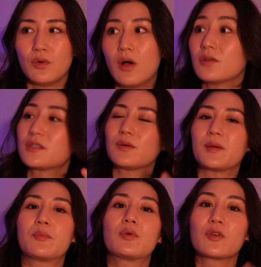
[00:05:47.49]
also
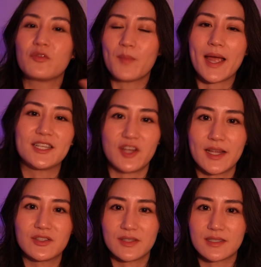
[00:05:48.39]
improve my
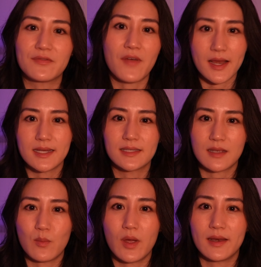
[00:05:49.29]
chances of finding
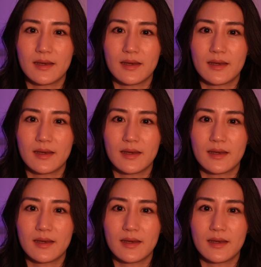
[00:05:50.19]
someone?